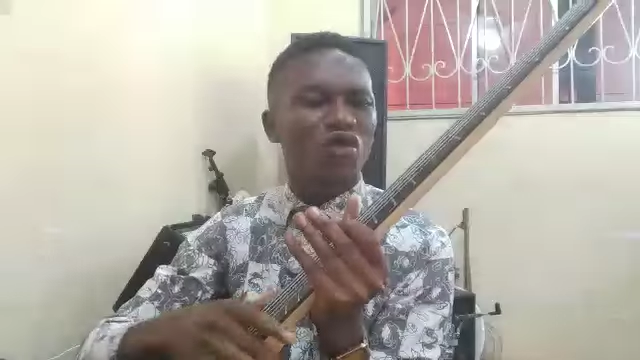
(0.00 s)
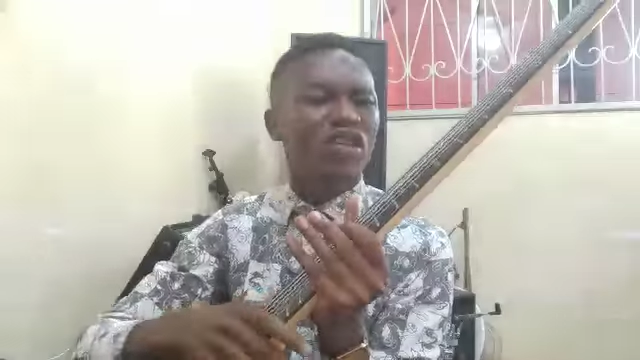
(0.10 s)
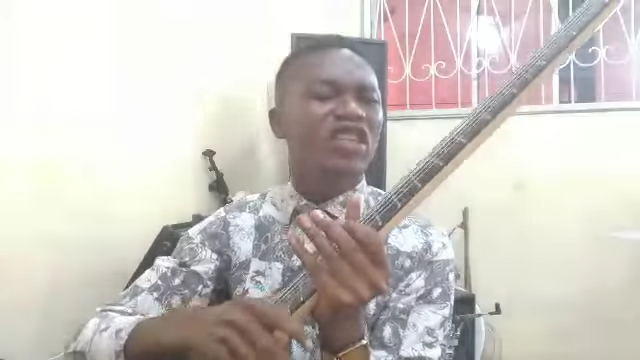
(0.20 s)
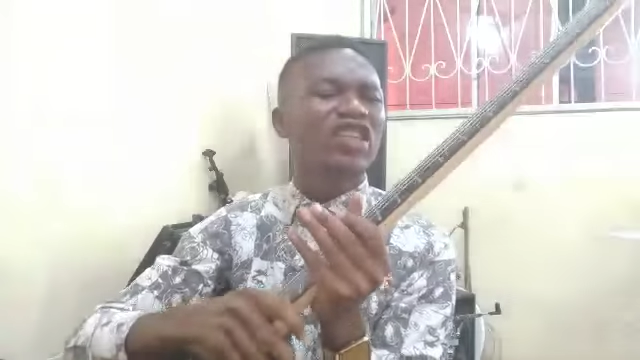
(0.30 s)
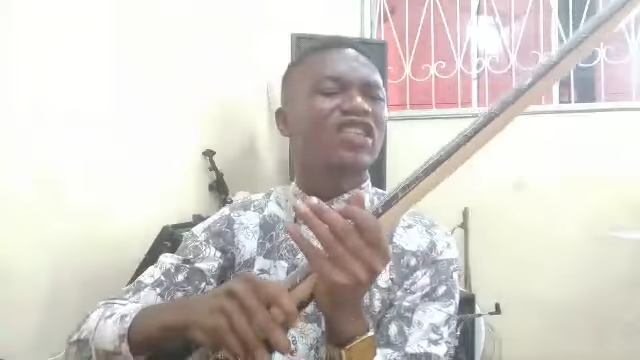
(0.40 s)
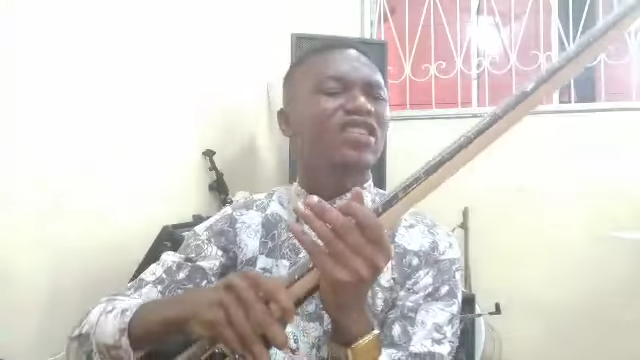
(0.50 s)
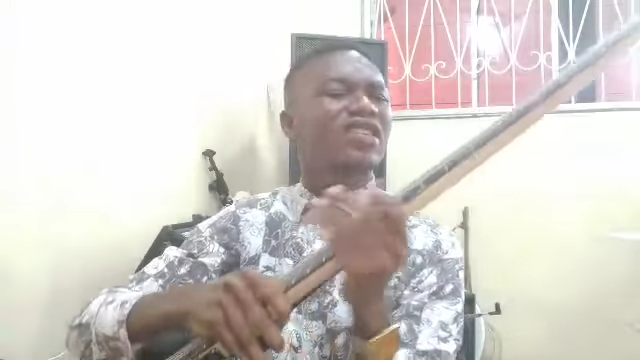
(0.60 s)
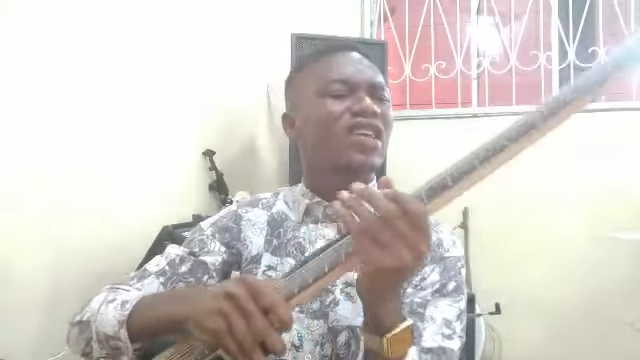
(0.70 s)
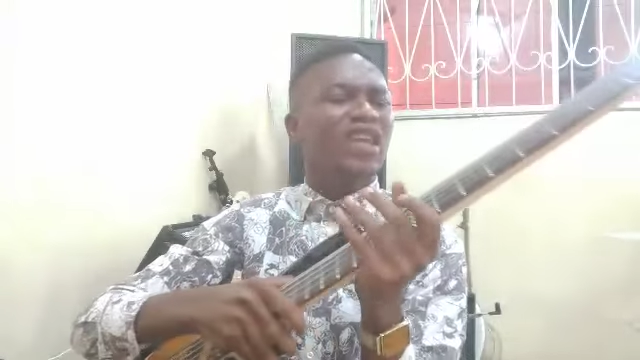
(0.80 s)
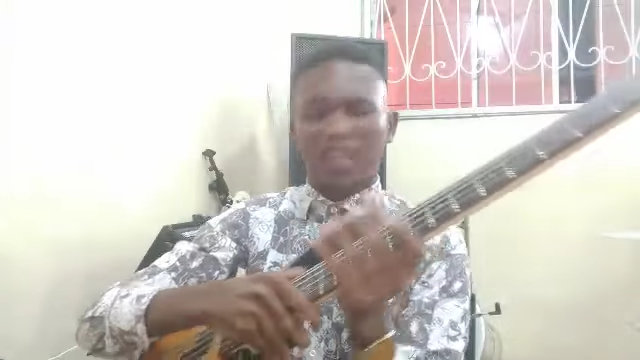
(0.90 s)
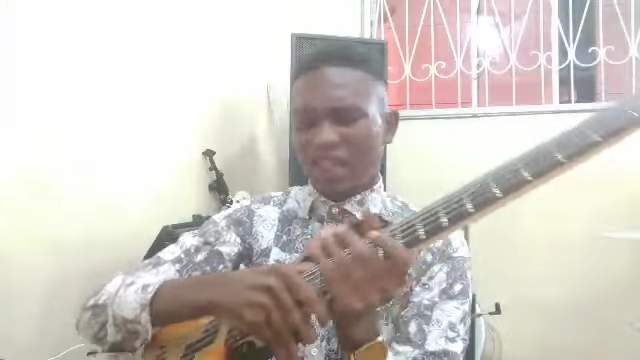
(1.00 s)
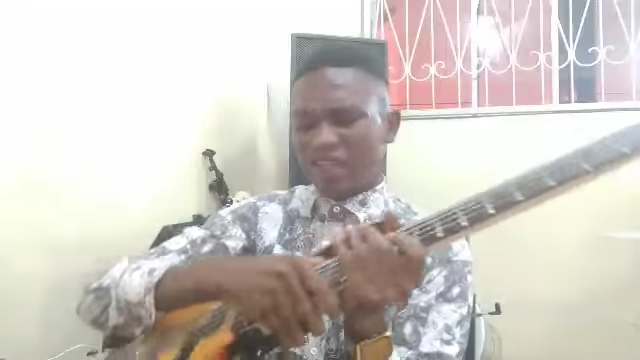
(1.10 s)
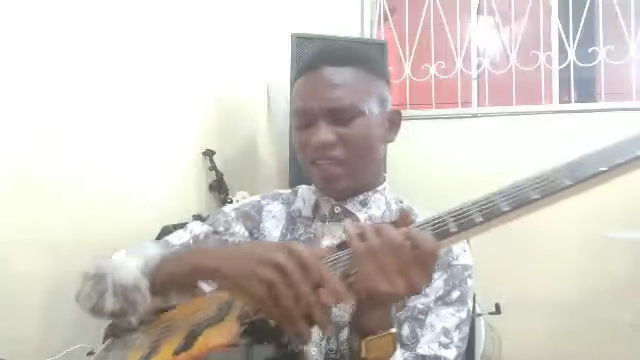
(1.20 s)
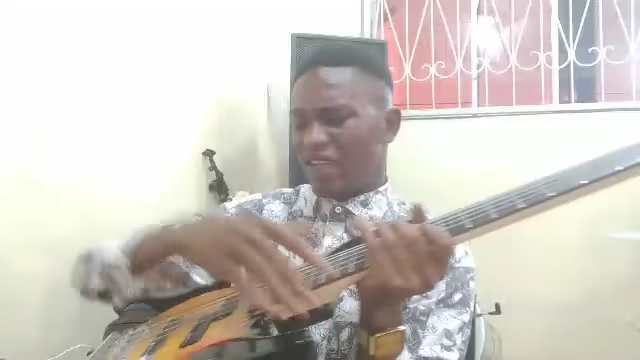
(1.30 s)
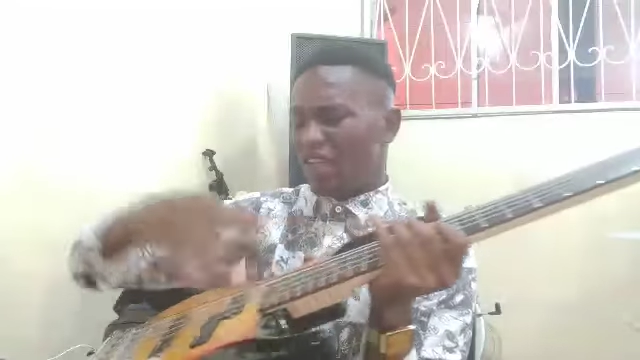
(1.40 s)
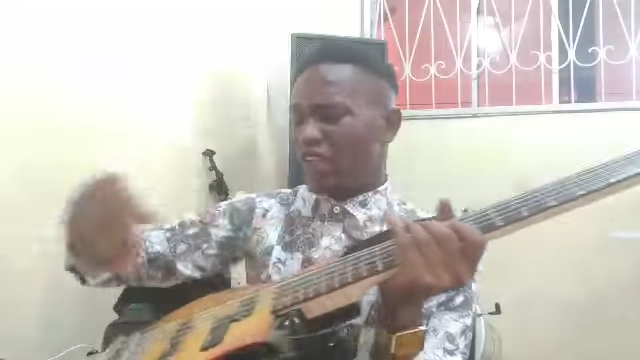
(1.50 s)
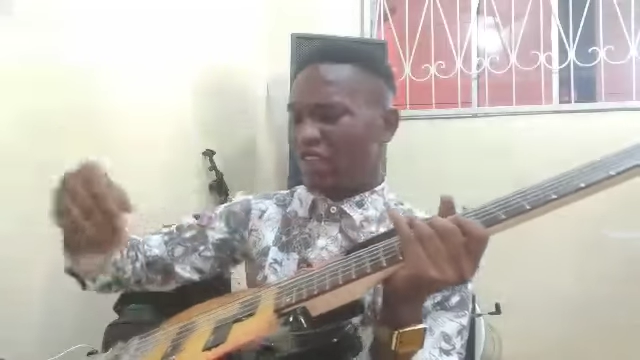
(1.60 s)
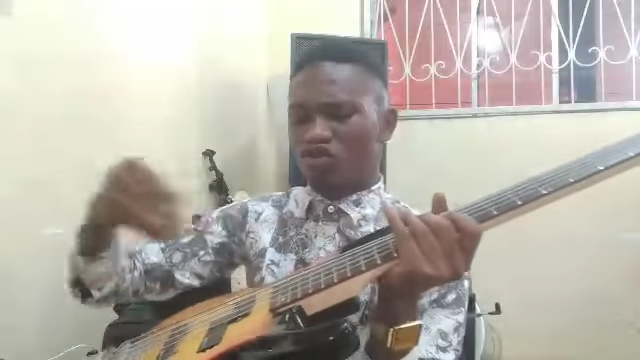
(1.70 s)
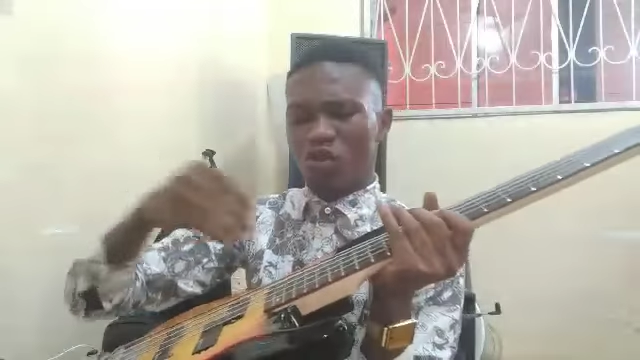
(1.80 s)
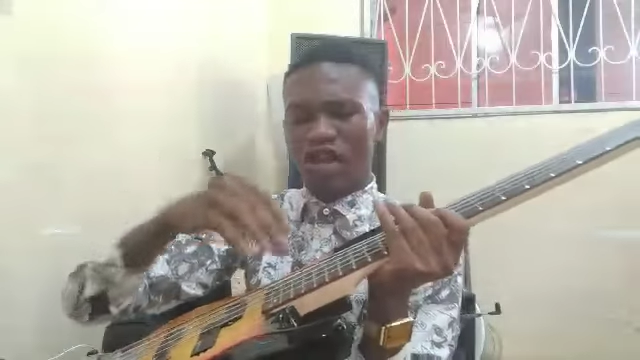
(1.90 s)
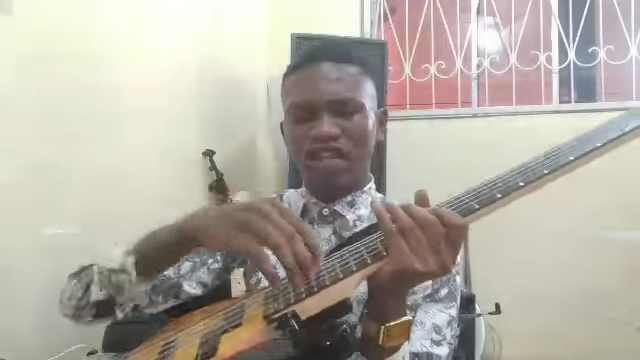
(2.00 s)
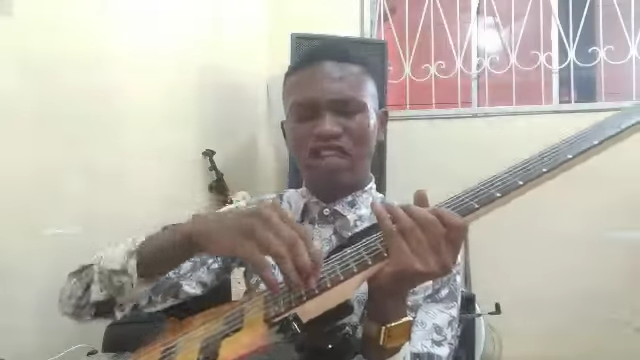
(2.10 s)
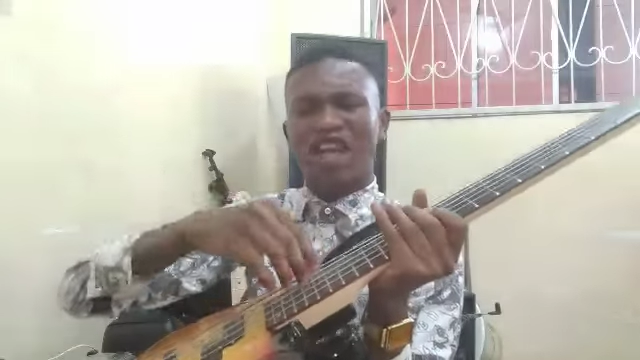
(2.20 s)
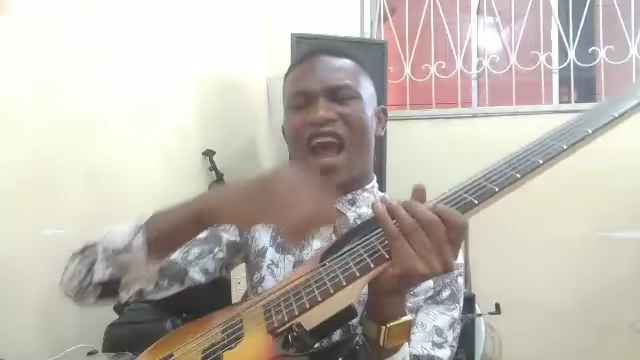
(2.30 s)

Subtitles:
So this is the string,